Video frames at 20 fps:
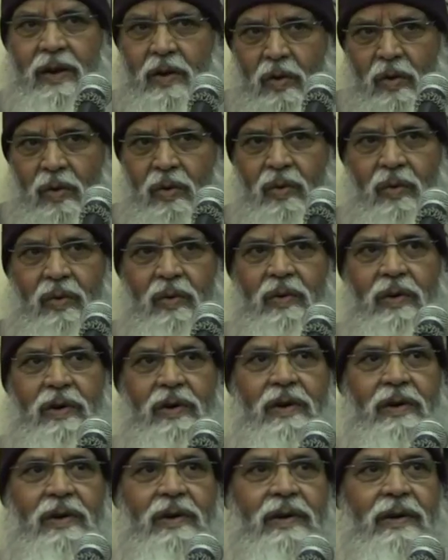No.
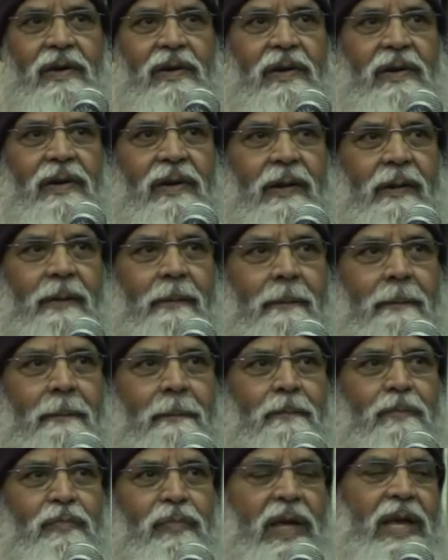
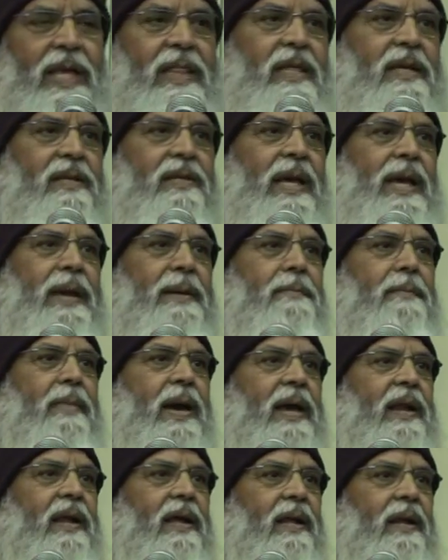In the same
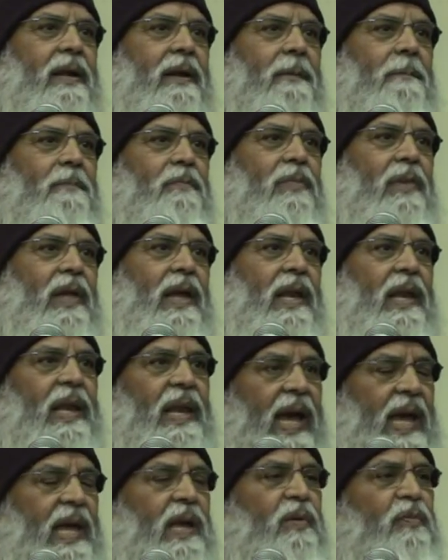manner,
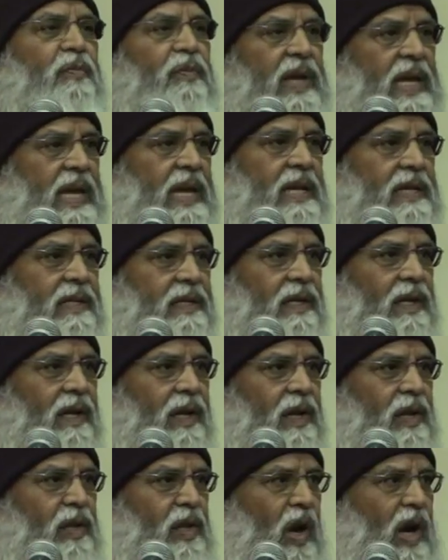life is
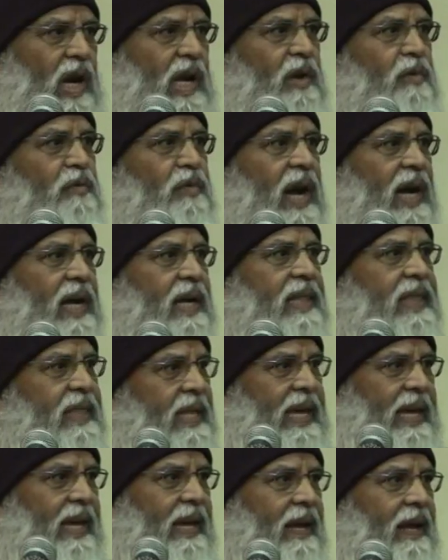not a
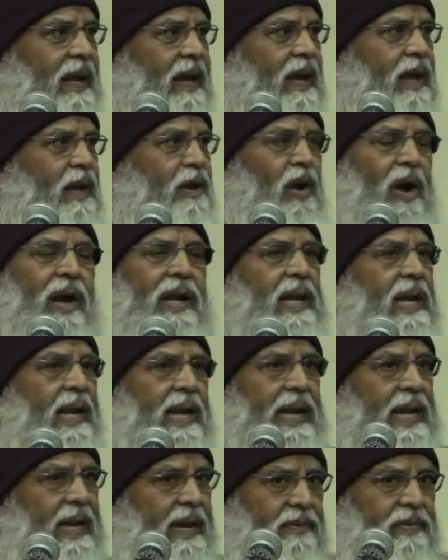vyakti, not an
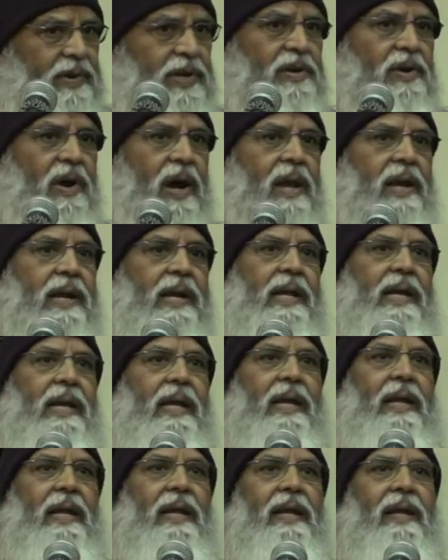
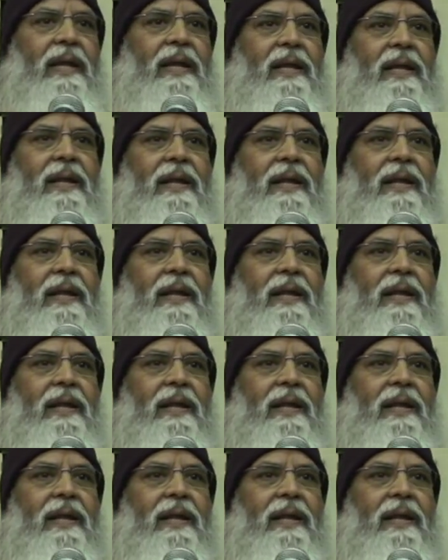individuality.